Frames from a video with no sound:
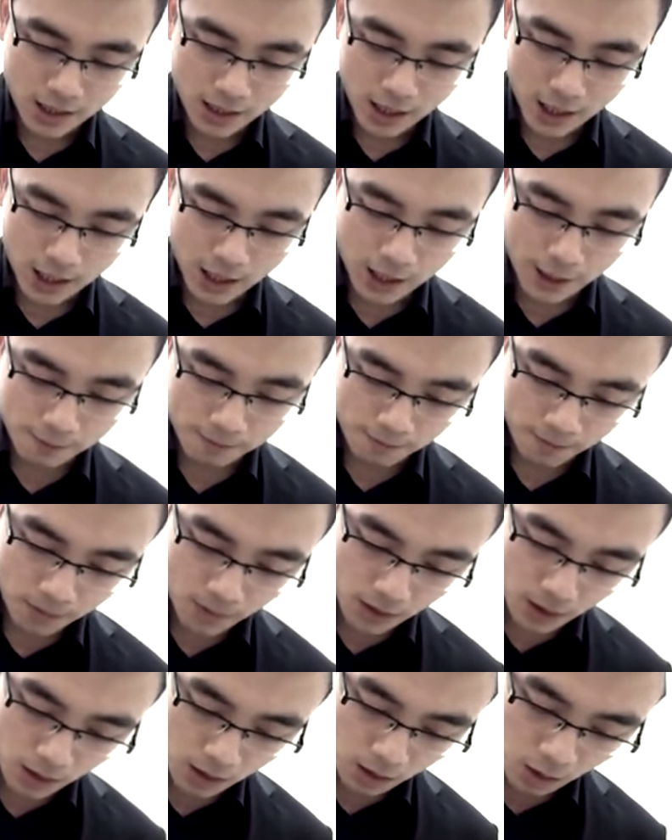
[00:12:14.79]
you. Um,
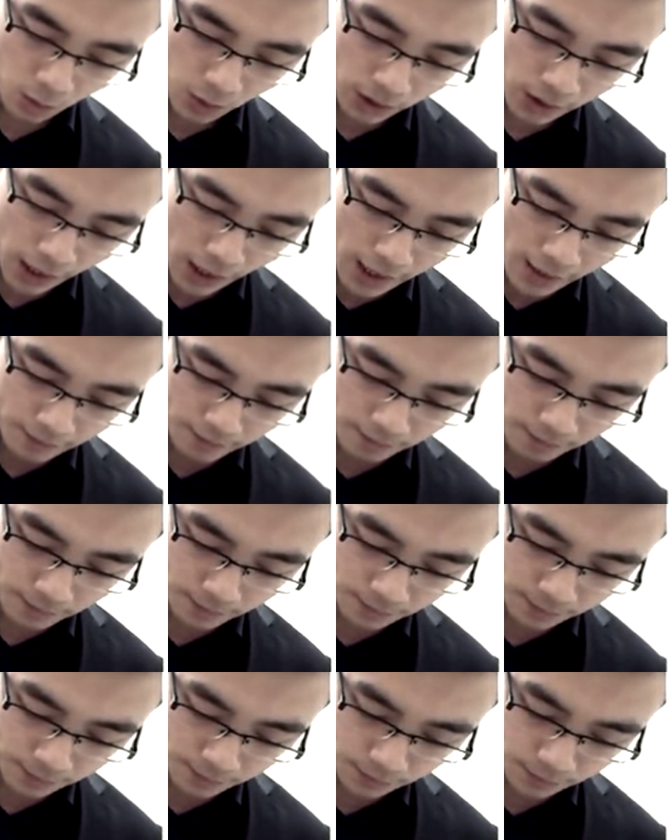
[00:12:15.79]
we then